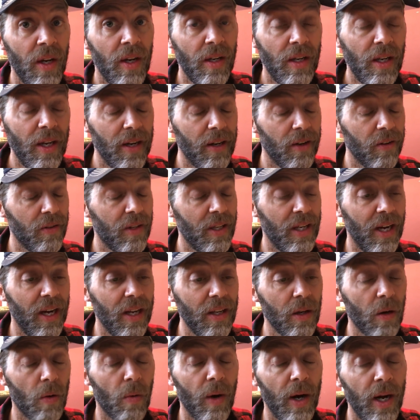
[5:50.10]
you know, the
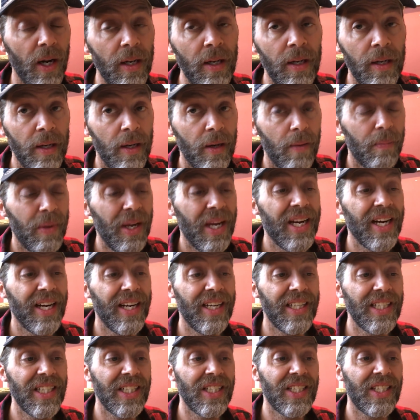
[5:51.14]
other one
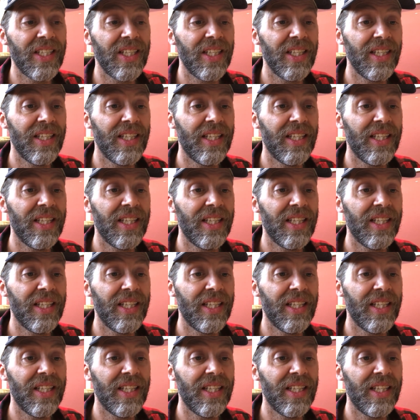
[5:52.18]
because